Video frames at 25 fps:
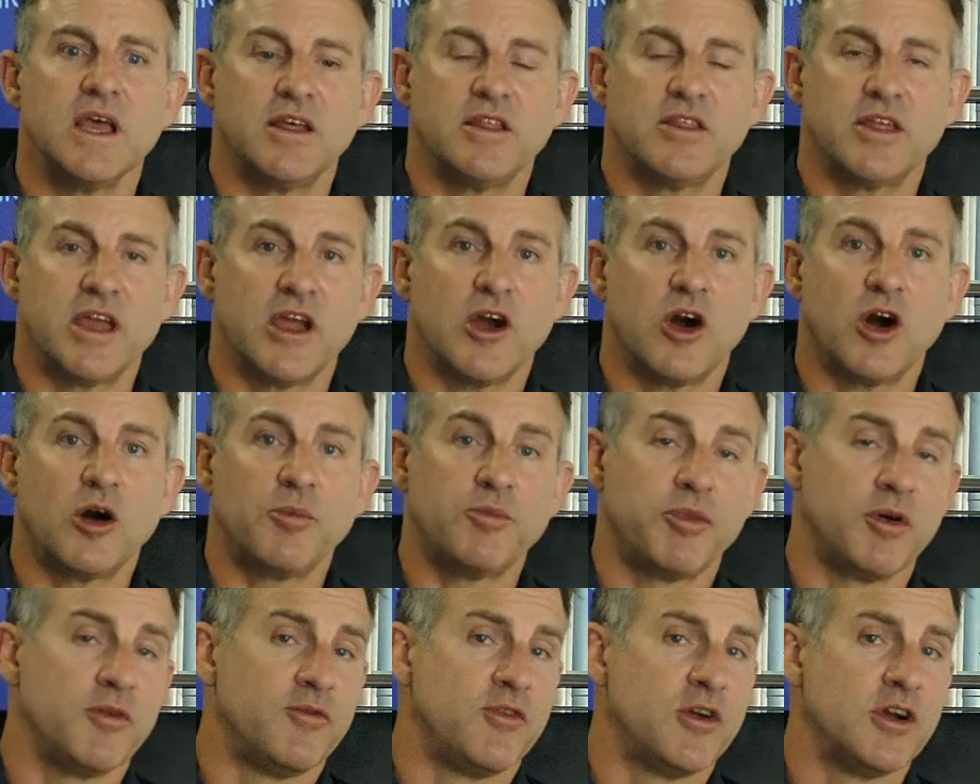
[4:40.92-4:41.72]
There are
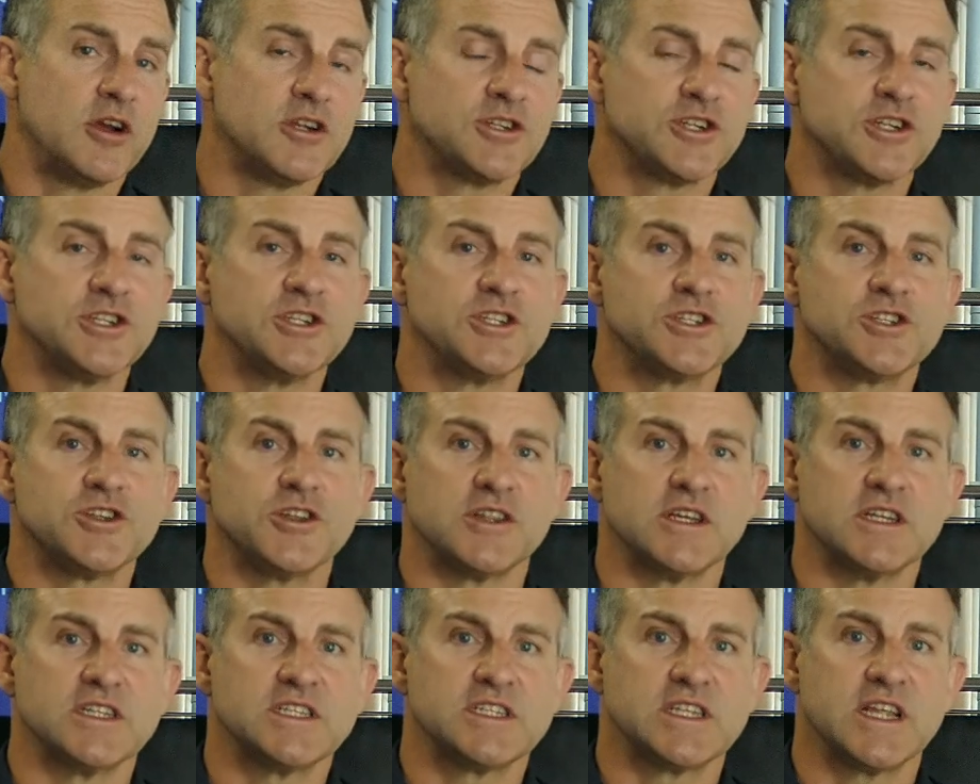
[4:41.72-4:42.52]
perversions to
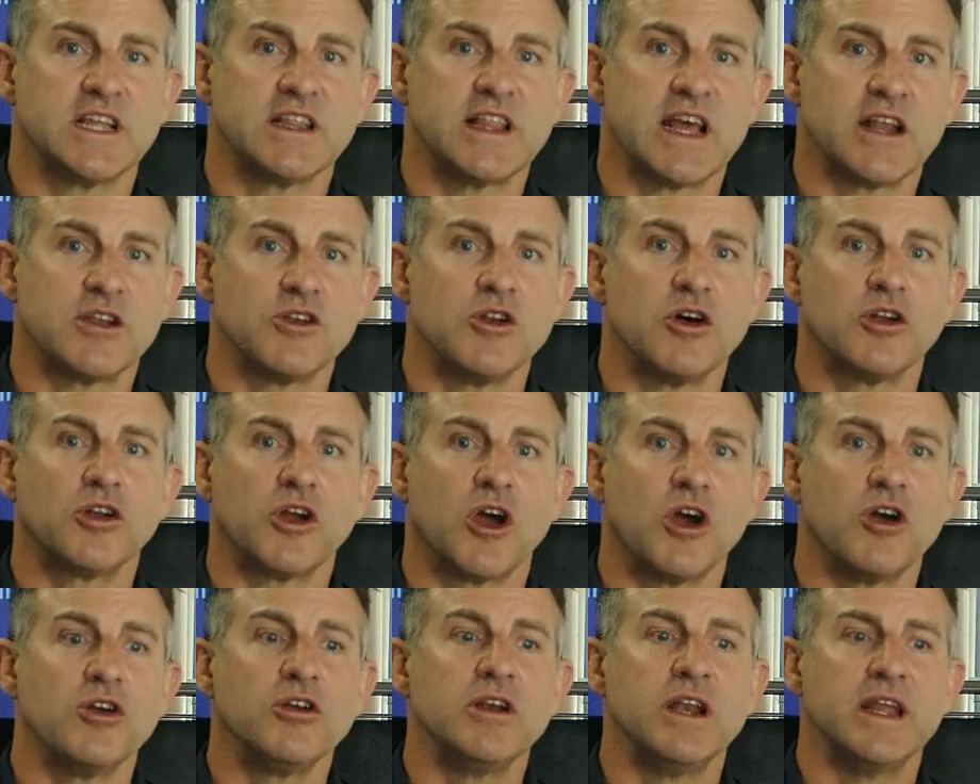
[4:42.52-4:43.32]
this in that
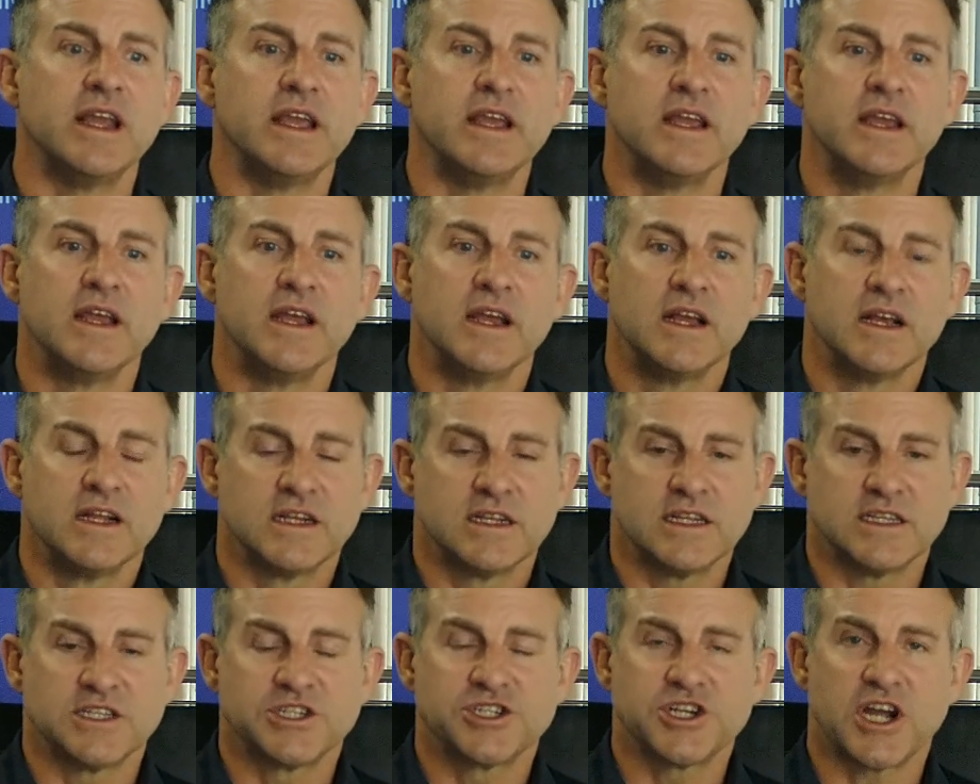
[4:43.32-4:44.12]
not only
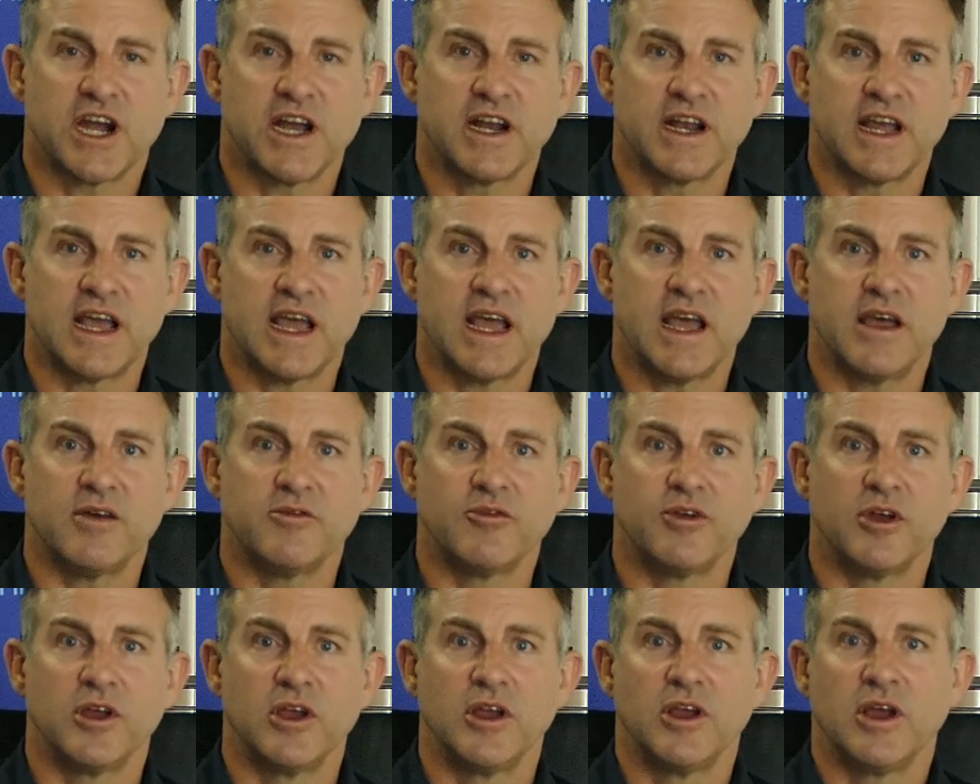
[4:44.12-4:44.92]
does China
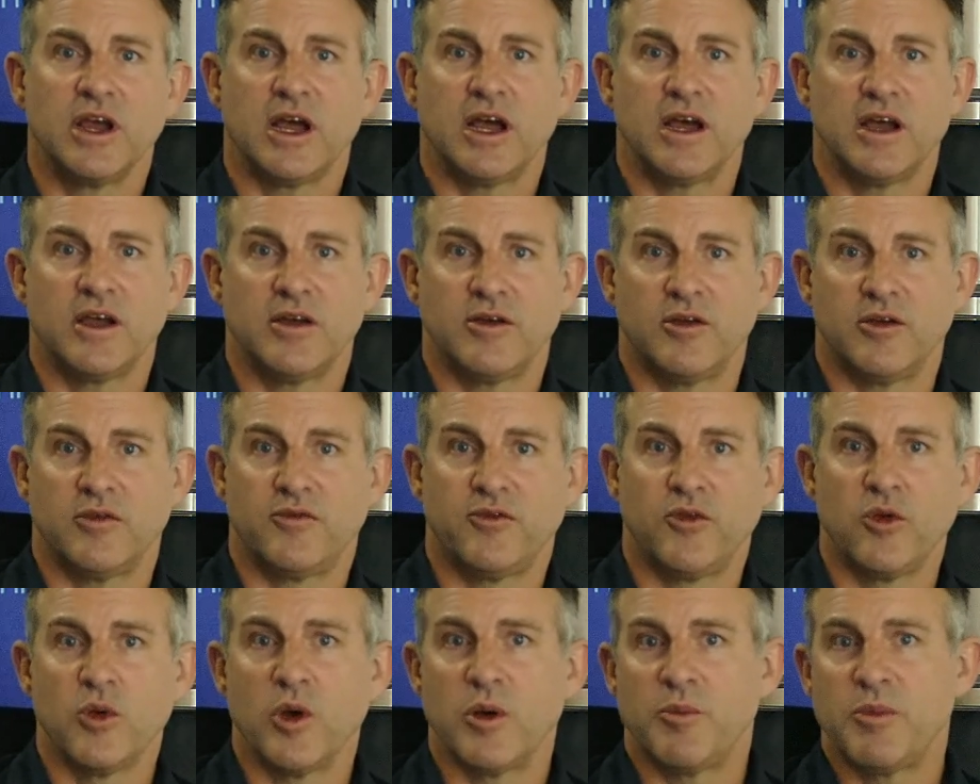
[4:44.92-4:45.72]
have
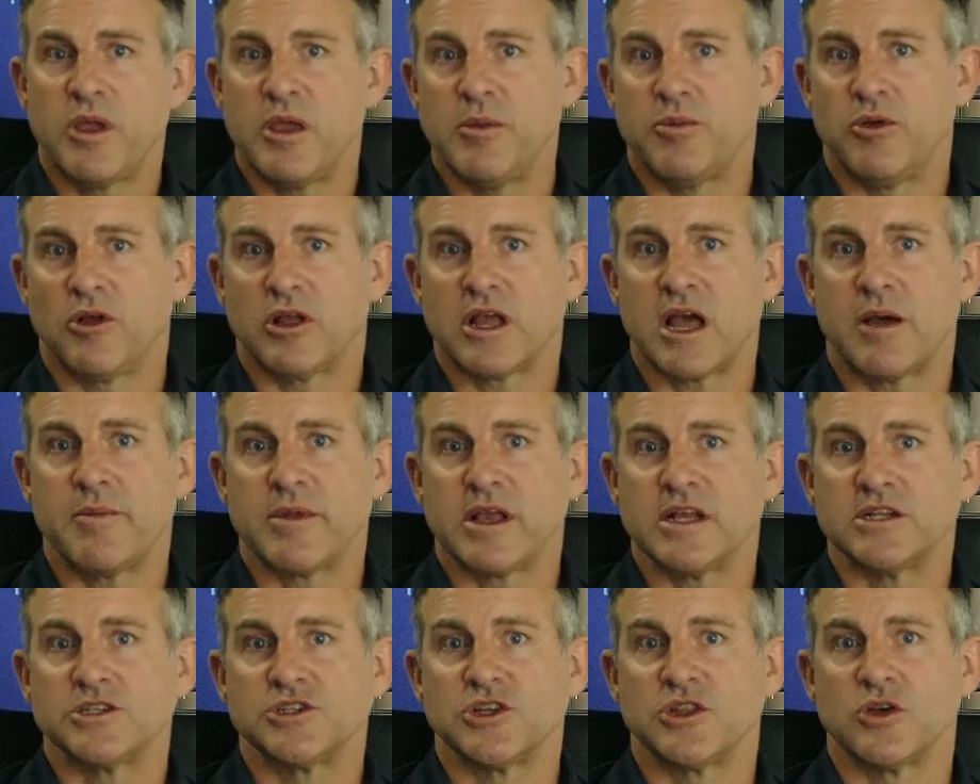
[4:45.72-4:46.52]
fewer people
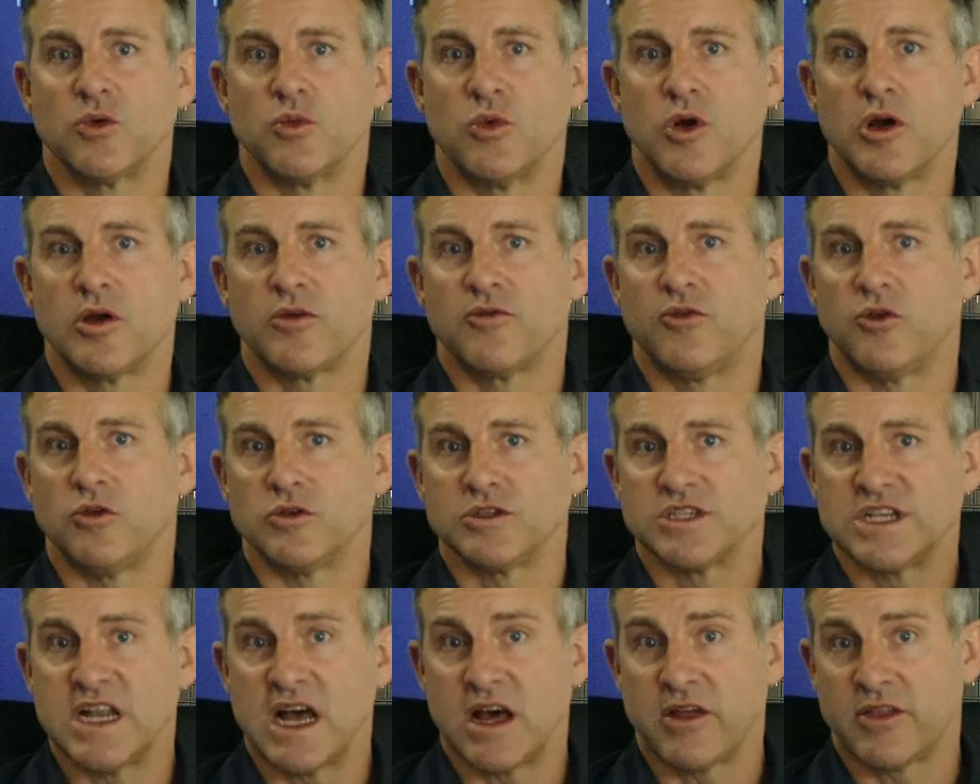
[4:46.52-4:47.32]
coming into the
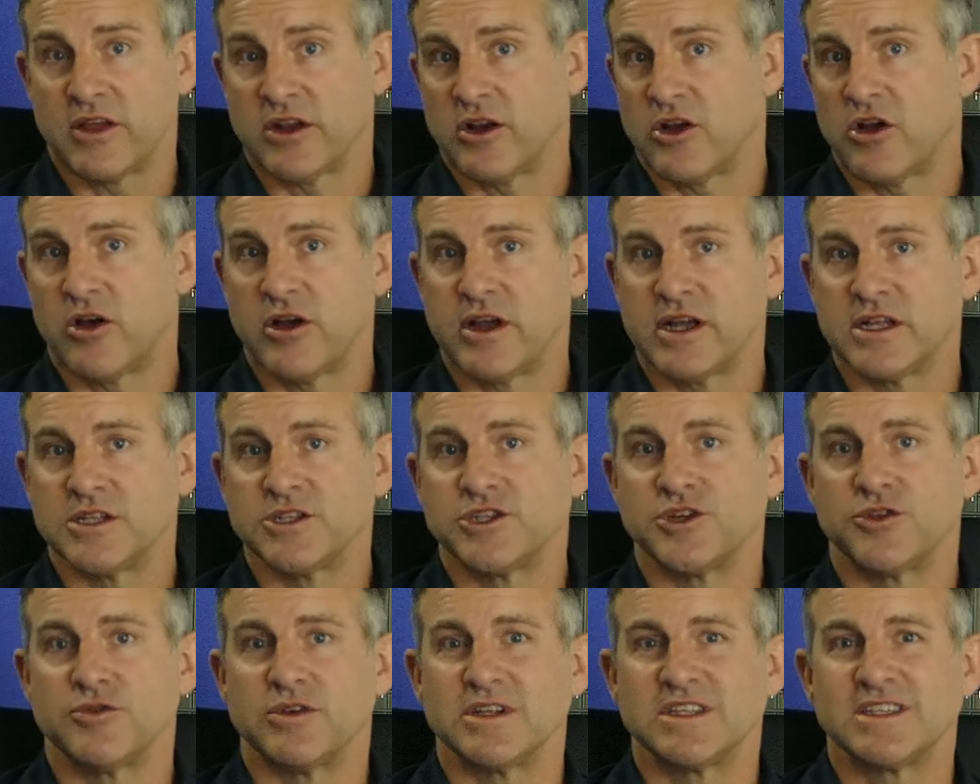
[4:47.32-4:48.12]
workforce now than going
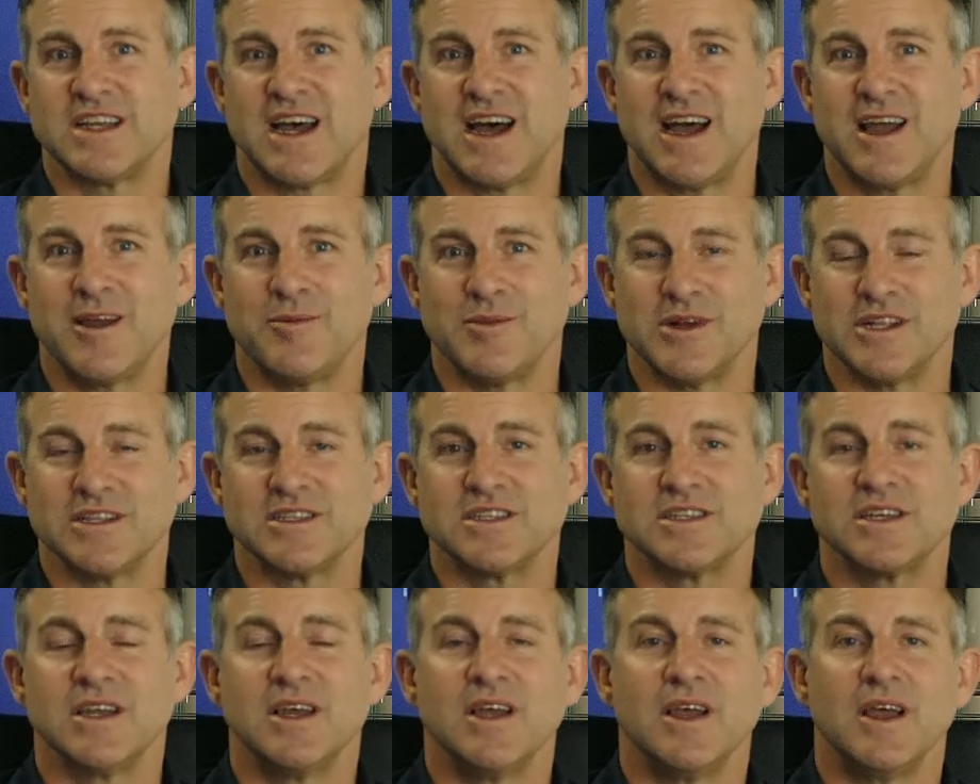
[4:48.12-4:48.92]
into
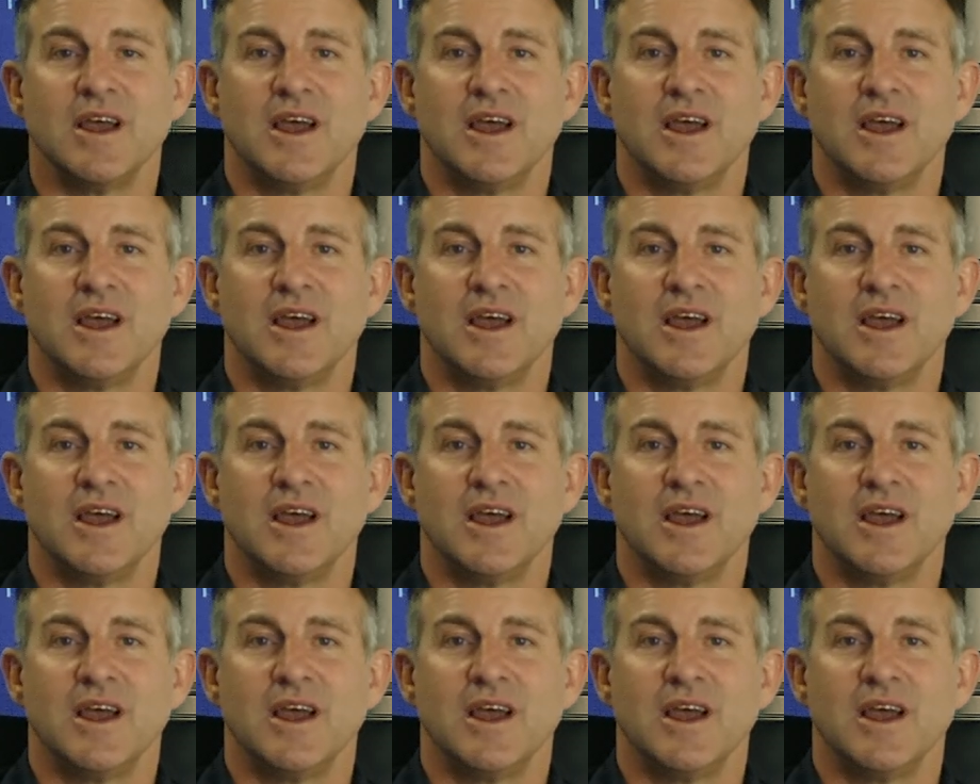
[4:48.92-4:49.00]
retirement,